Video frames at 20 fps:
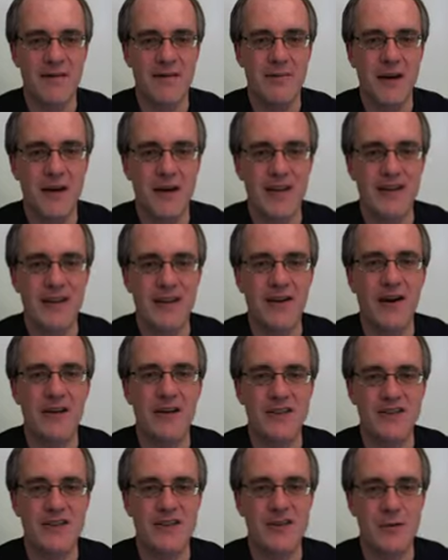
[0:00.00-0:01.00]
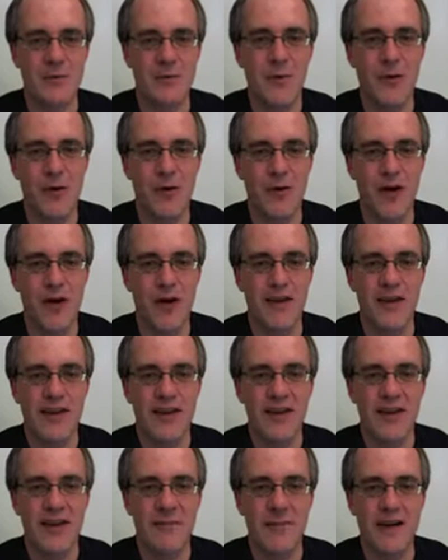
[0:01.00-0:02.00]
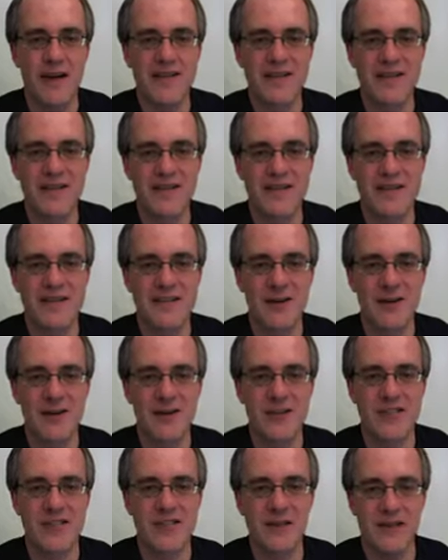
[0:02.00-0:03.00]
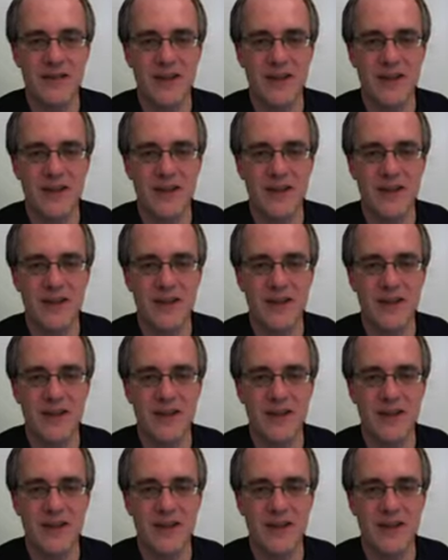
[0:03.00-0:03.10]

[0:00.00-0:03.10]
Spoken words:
but it costs you more. It makes the search